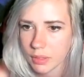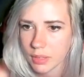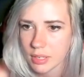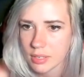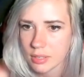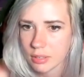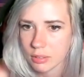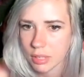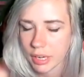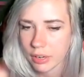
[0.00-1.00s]
This
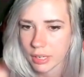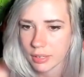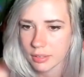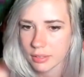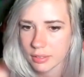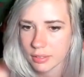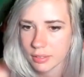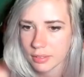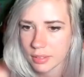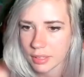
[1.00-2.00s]
little area,
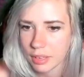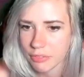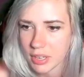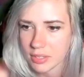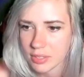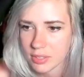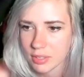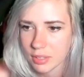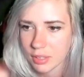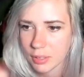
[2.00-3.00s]
I love this.
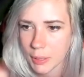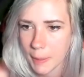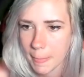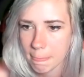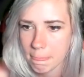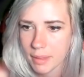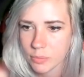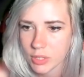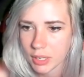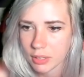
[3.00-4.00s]

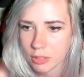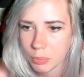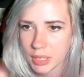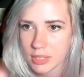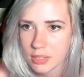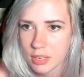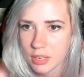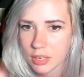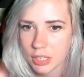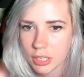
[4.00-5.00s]
It's like a little place
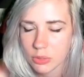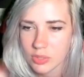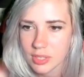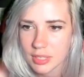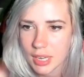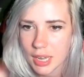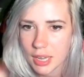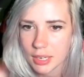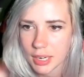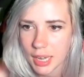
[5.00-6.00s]
to, you know, sit
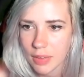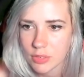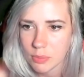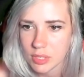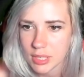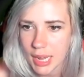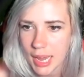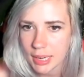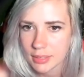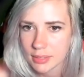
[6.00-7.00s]
down and have some
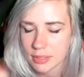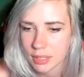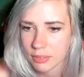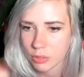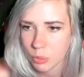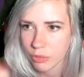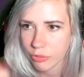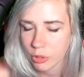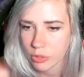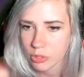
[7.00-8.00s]
snacks, and then if you want to
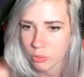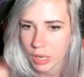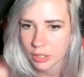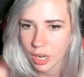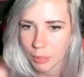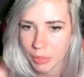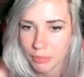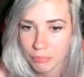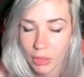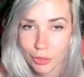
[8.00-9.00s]
follow this red carpet,
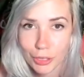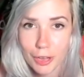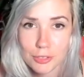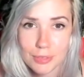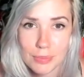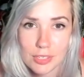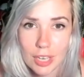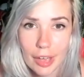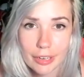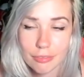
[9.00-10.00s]
custom
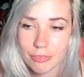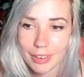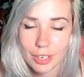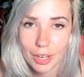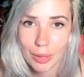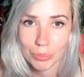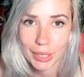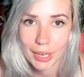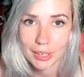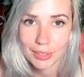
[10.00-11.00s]
design, very
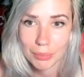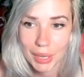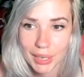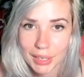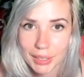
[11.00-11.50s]
complicated to make.